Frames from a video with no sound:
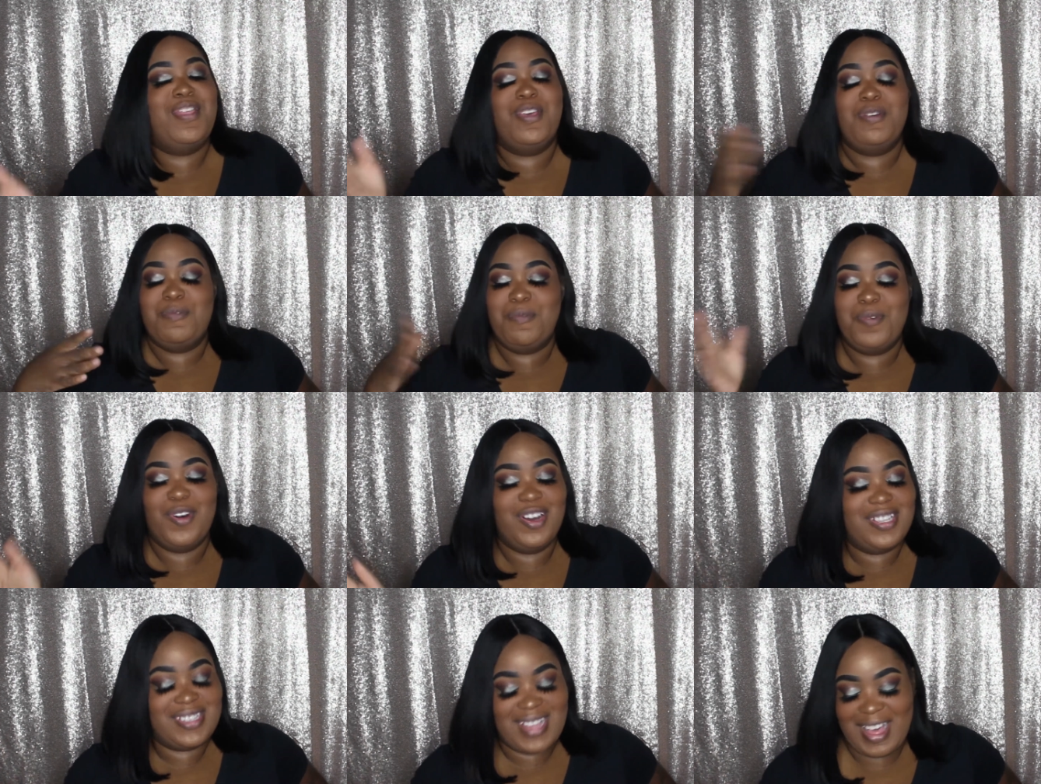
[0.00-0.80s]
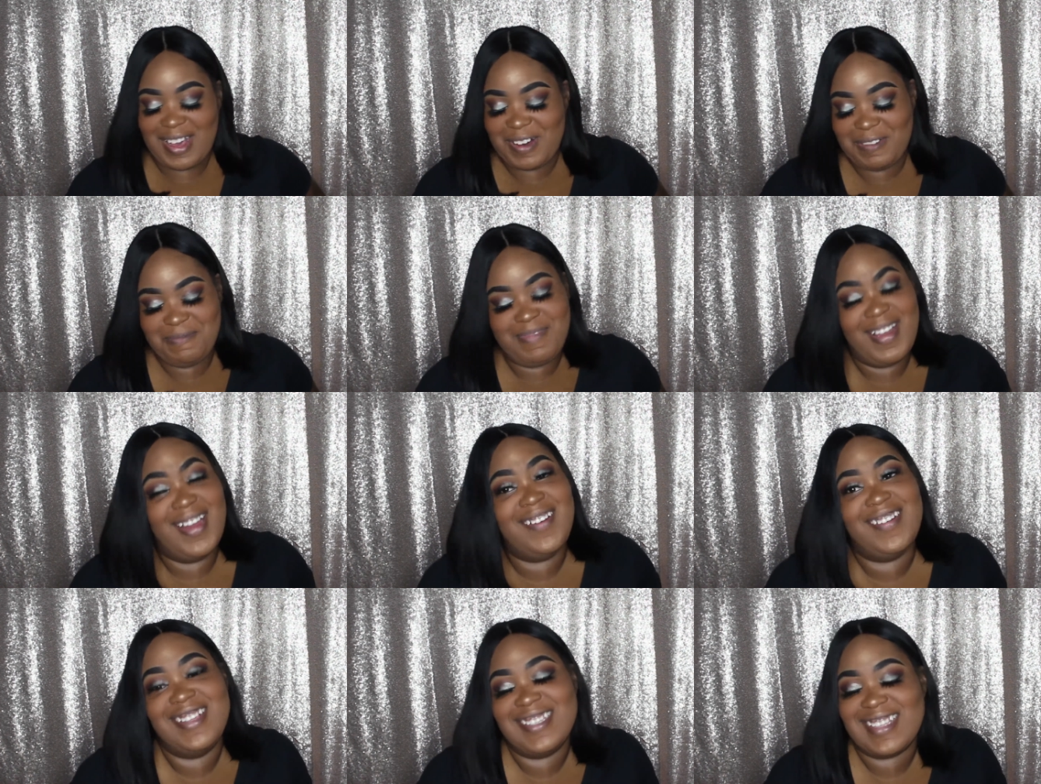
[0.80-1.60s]
And walks out.
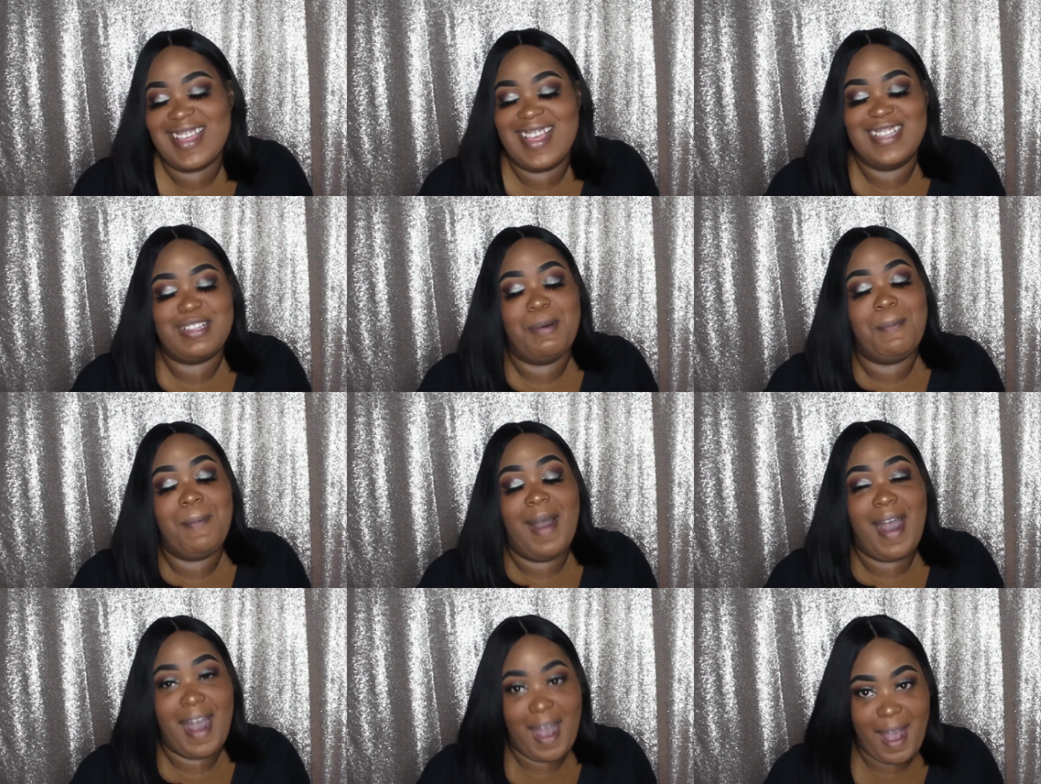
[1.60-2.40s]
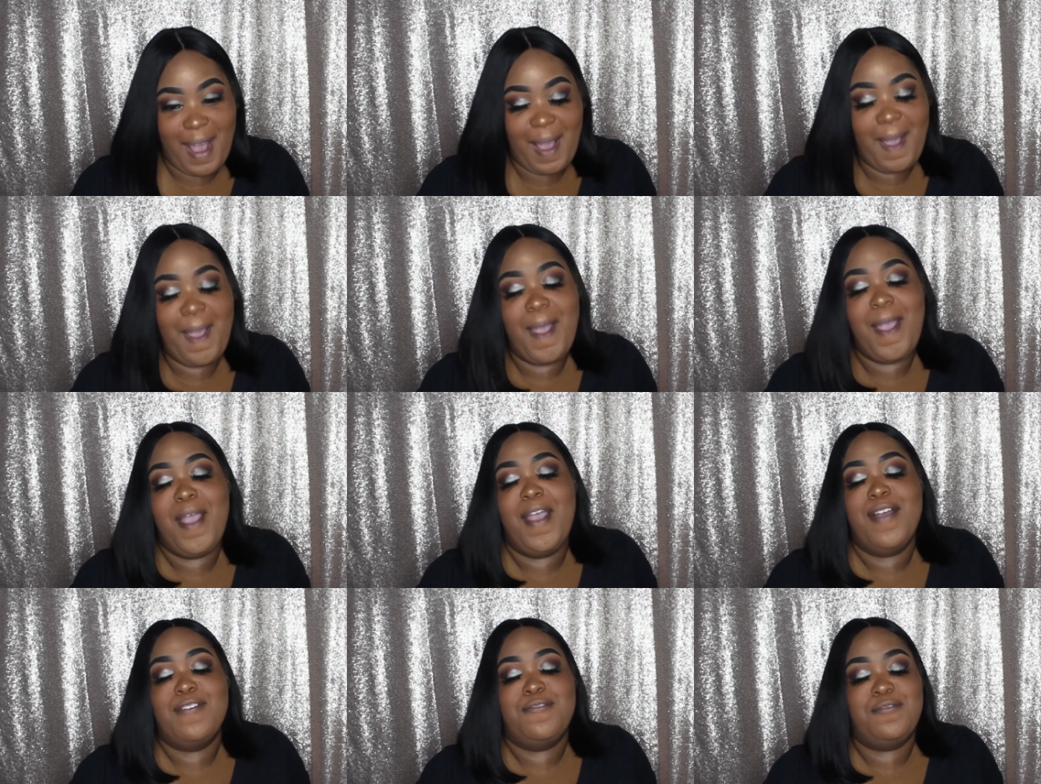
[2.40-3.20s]
Paris is a hot,
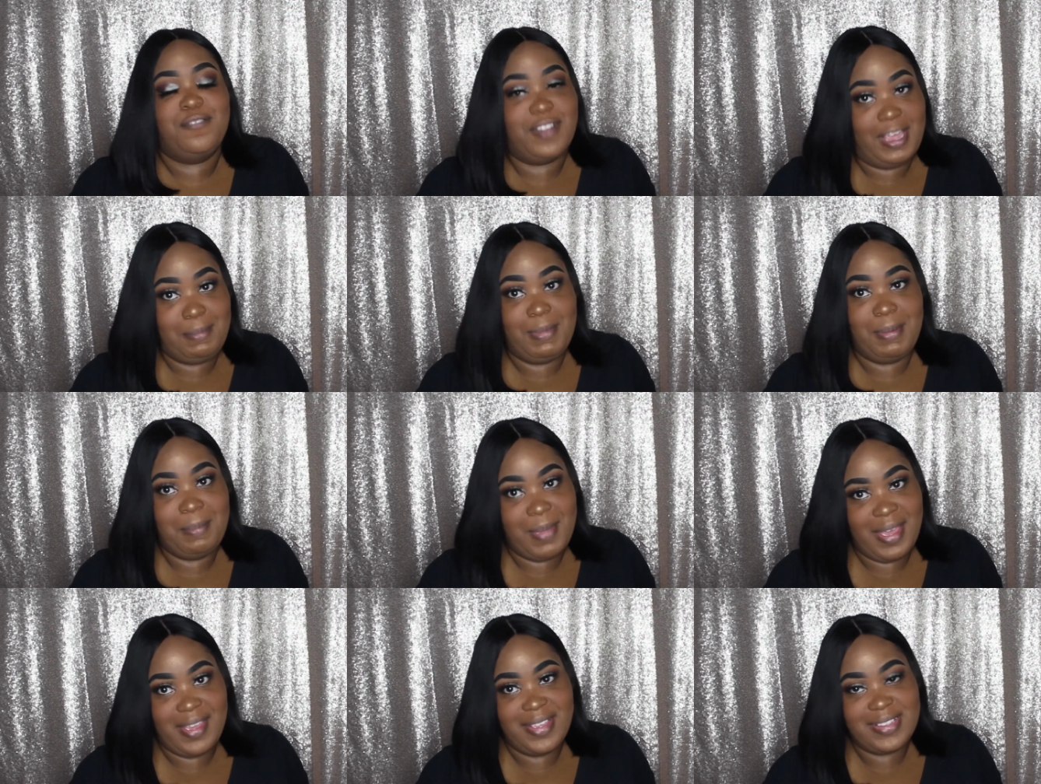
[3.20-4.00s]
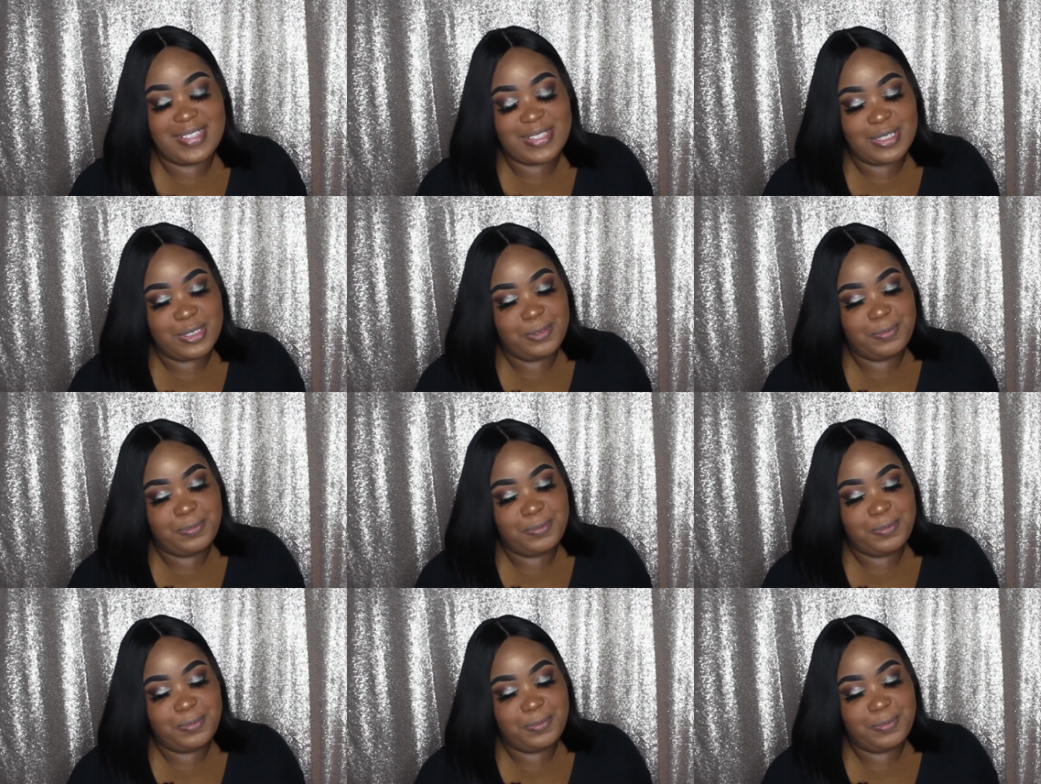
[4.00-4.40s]
flaming mess.